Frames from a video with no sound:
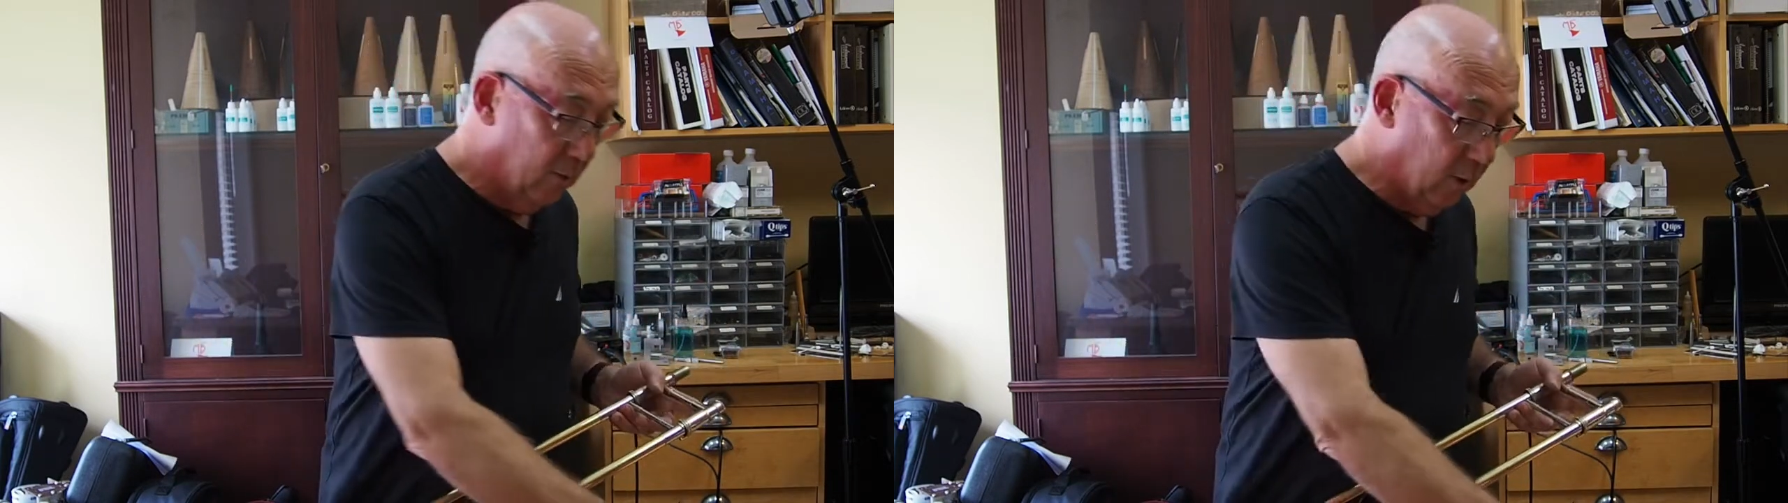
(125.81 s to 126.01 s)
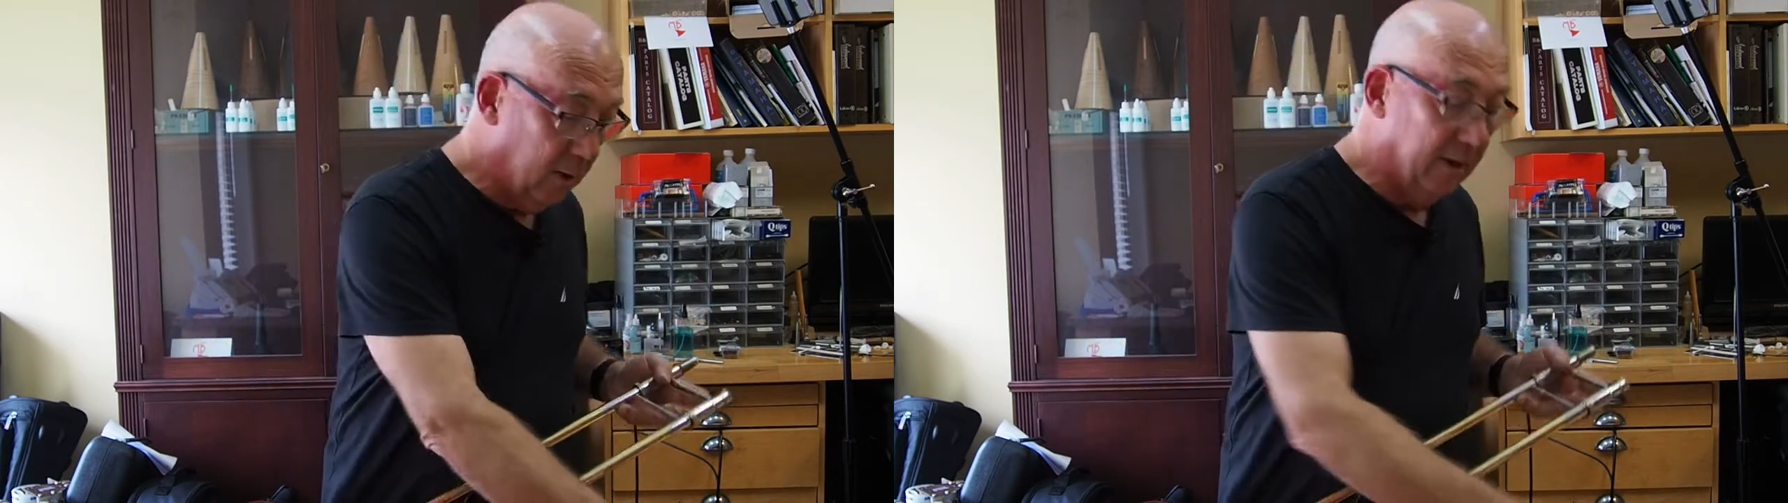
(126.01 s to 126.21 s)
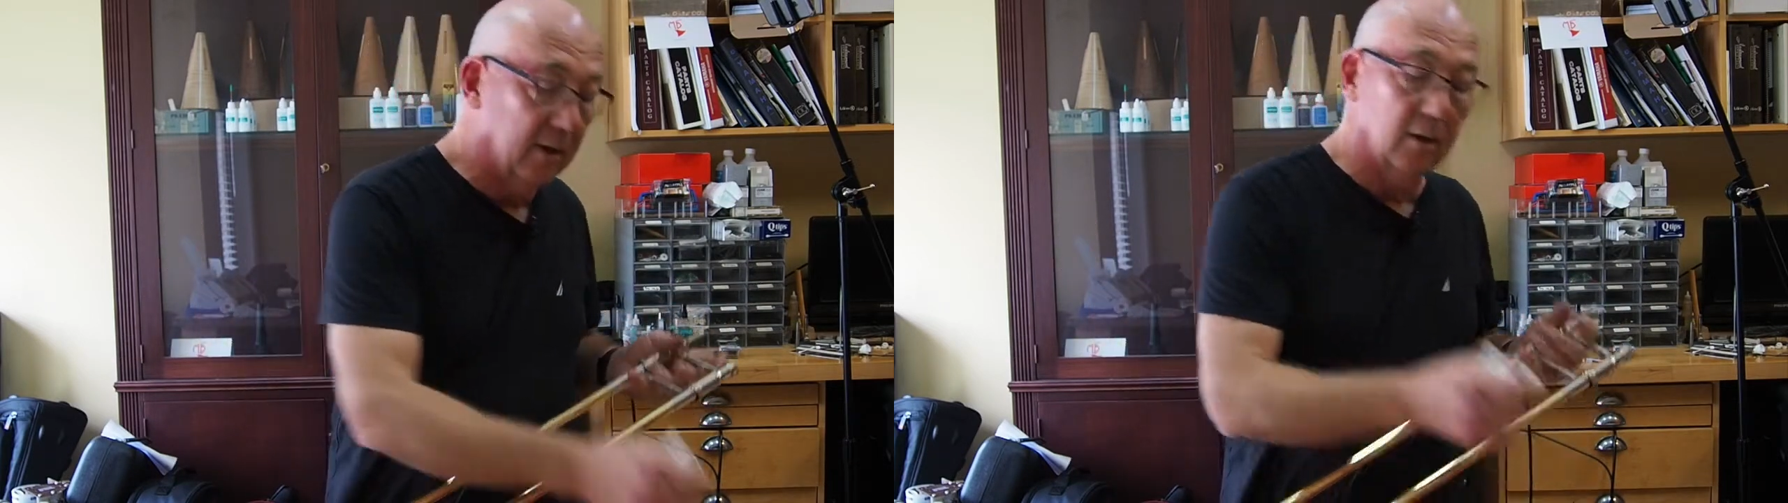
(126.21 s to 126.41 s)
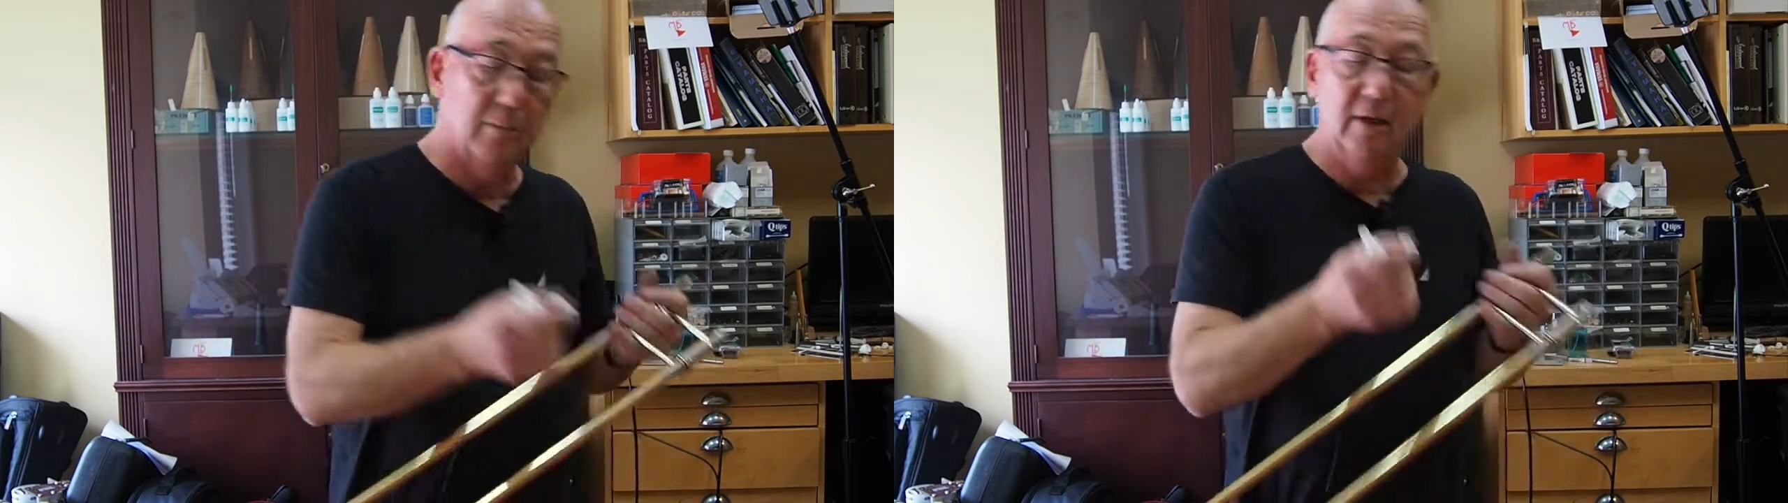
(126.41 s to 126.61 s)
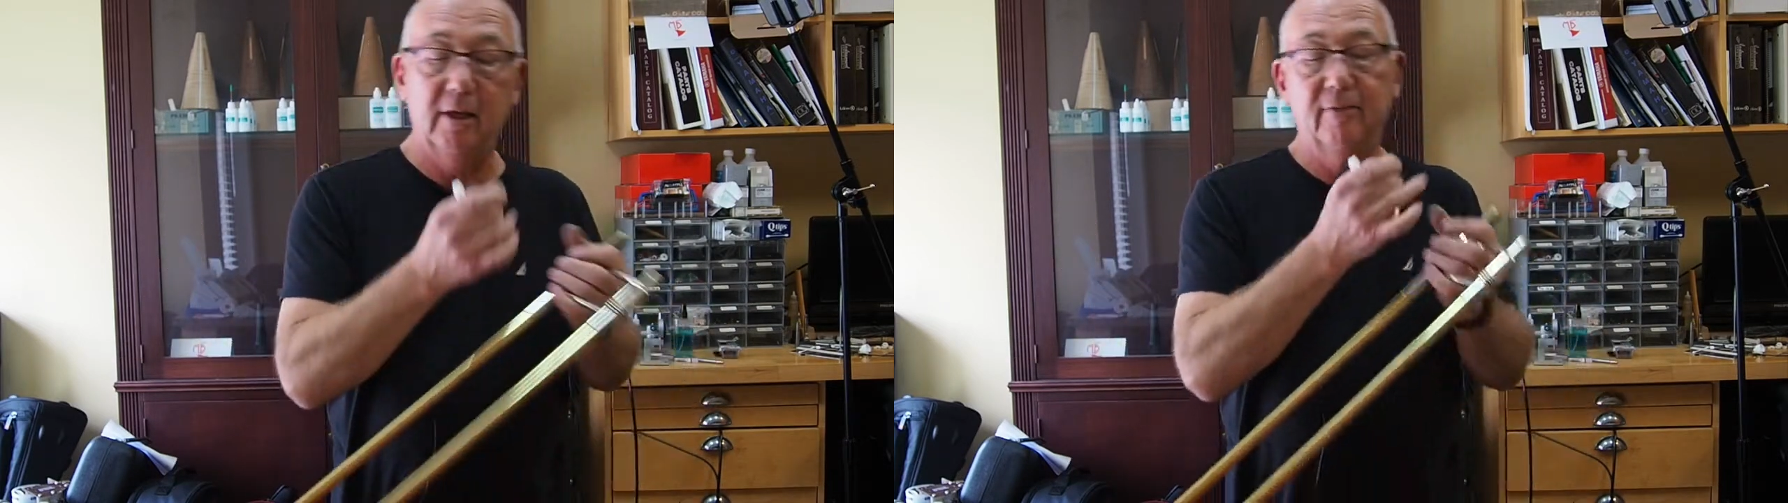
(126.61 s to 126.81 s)
Well, it'll
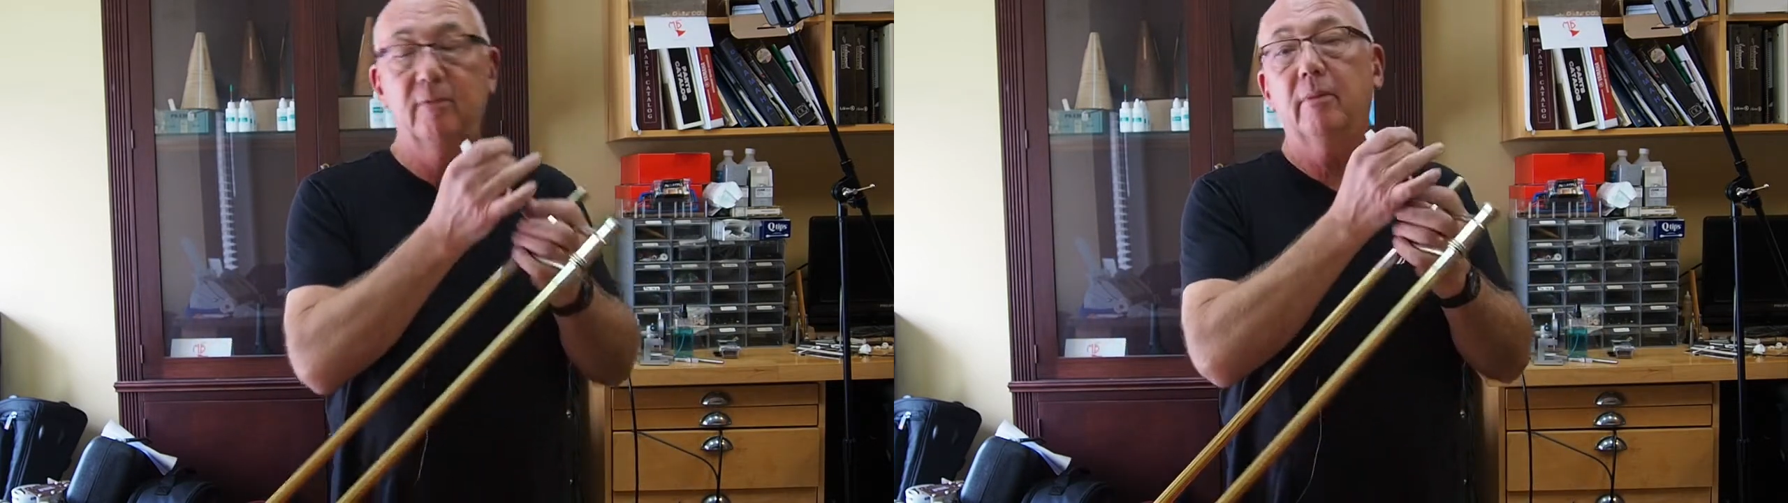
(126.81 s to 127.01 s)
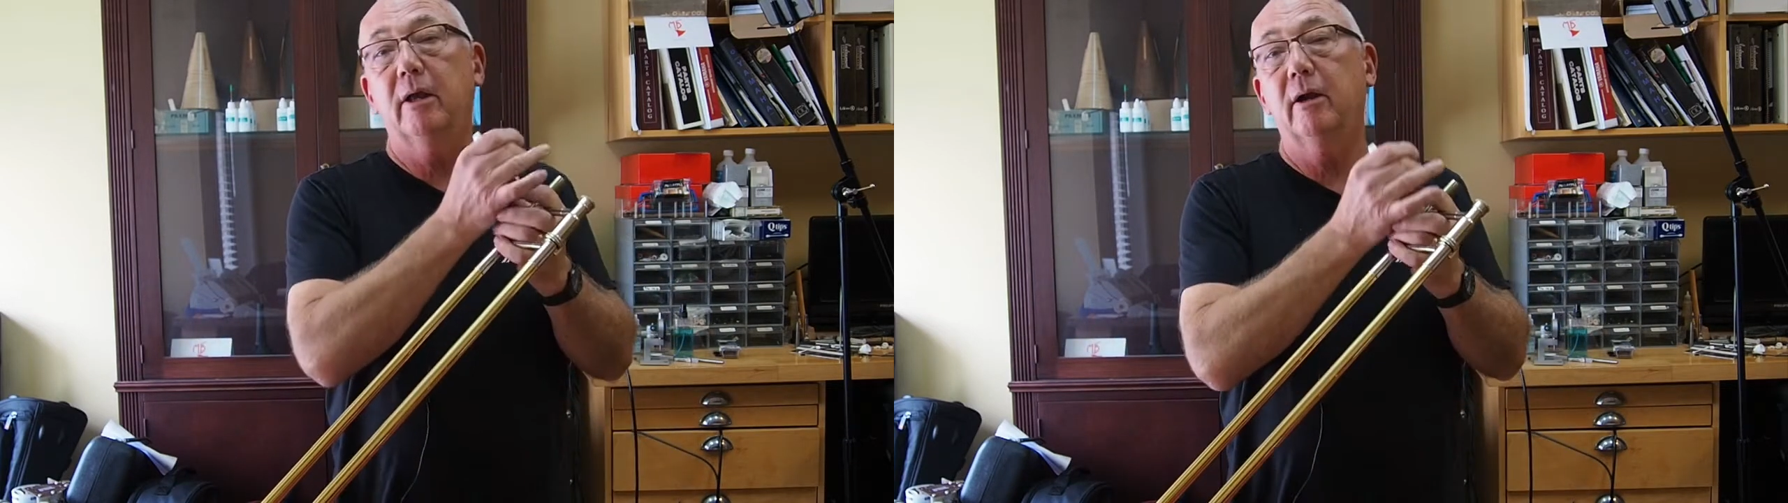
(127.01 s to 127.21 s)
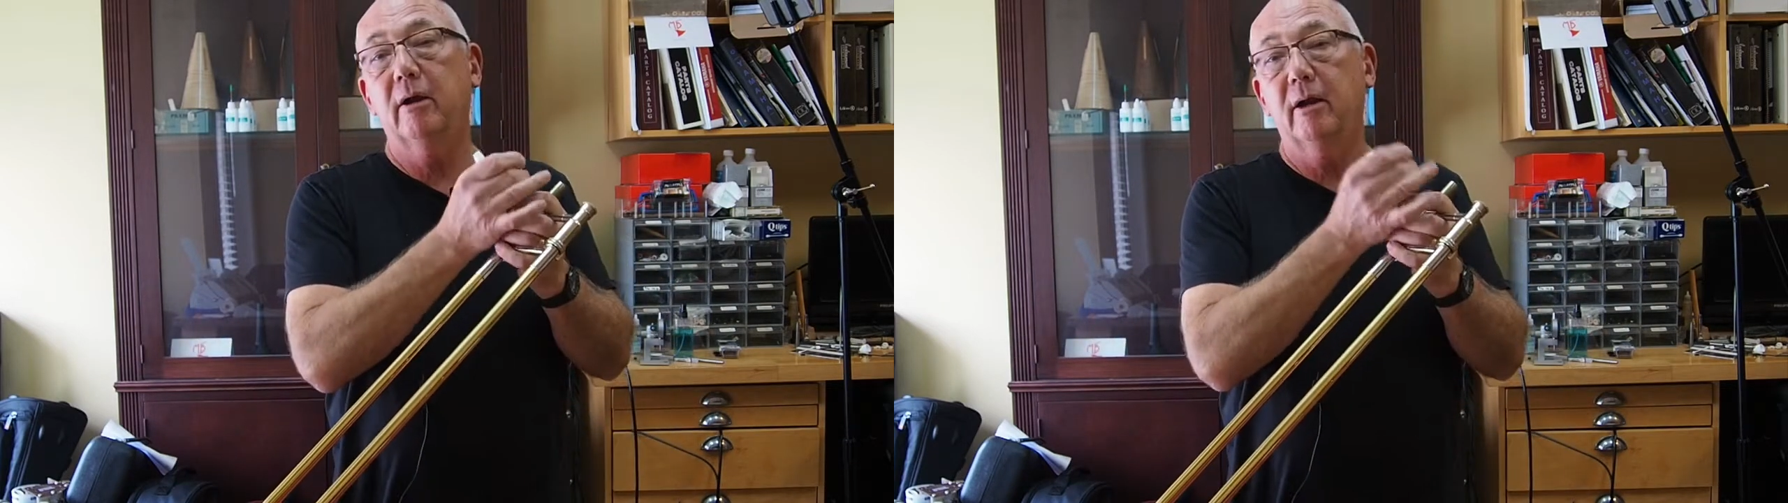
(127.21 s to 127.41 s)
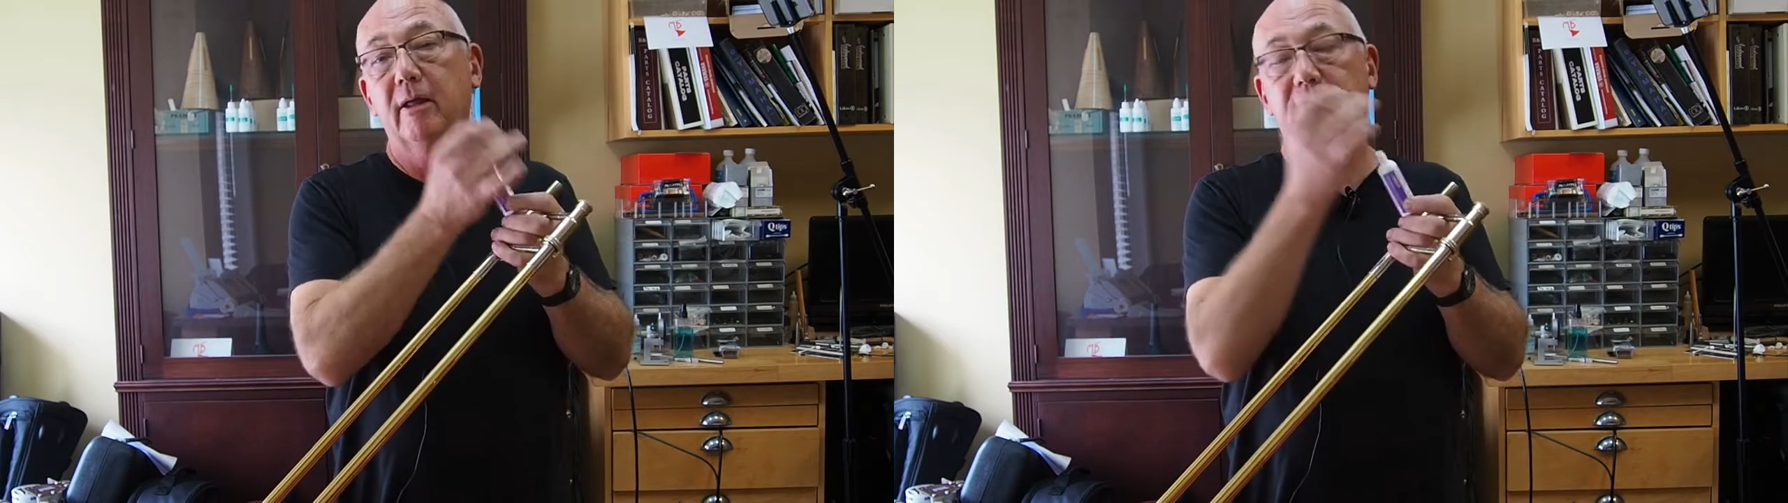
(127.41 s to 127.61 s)
be even better